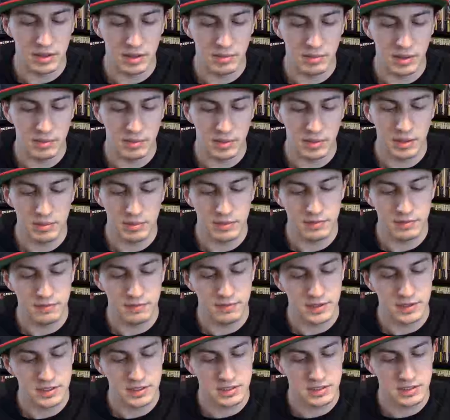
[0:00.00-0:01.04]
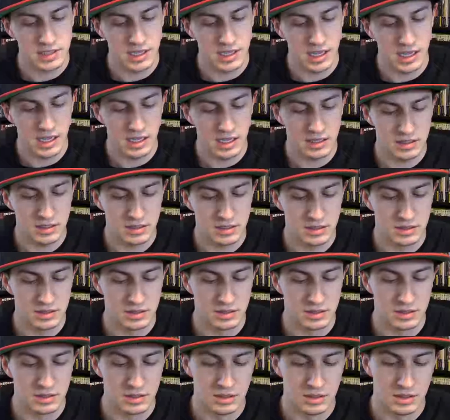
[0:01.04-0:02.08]
I might be able to fix that.
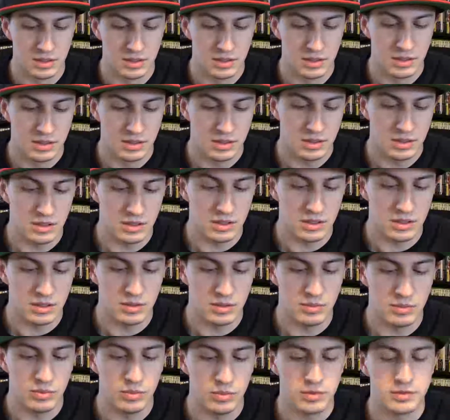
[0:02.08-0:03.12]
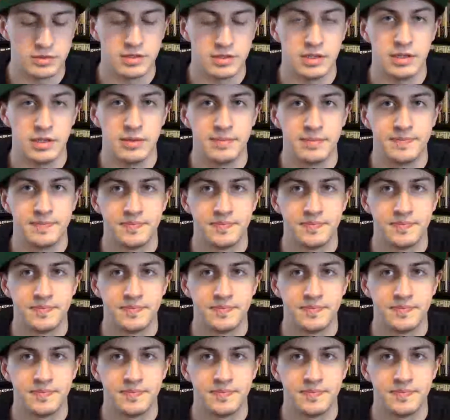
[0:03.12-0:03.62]
We'll see.